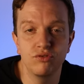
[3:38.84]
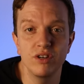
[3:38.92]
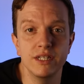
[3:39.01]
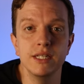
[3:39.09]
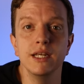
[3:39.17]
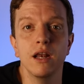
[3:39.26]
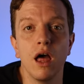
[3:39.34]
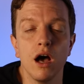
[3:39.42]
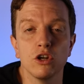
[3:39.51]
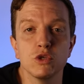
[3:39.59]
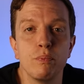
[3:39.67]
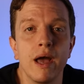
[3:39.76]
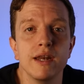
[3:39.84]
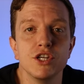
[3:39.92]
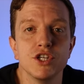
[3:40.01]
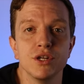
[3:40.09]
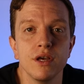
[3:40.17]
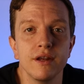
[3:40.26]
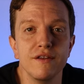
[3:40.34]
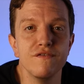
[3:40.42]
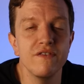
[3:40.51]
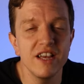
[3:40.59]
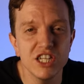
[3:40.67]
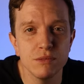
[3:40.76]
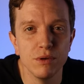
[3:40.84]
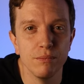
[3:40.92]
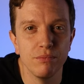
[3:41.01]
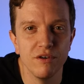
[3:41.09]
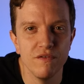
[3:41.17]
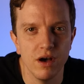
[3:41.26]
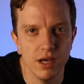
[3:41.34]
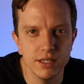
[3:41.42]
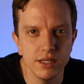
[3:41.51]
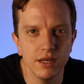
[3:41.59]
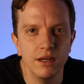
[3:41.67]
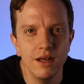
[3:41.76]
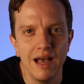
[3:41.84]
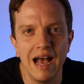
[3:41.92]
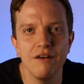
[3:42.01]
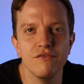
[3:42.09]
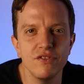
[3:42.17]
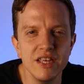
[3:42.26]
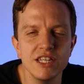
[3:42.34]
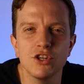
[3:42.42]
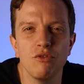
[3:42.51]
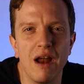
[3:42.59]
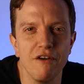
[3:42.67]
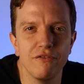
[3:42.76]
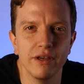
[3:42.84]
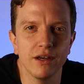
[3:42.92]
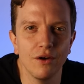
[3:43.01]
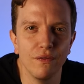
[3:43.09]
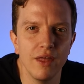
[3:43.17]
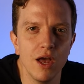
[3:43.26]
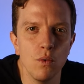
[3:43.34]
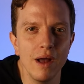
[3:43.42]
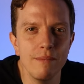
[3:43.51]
pretty large pension and investment provider, have this graphic on their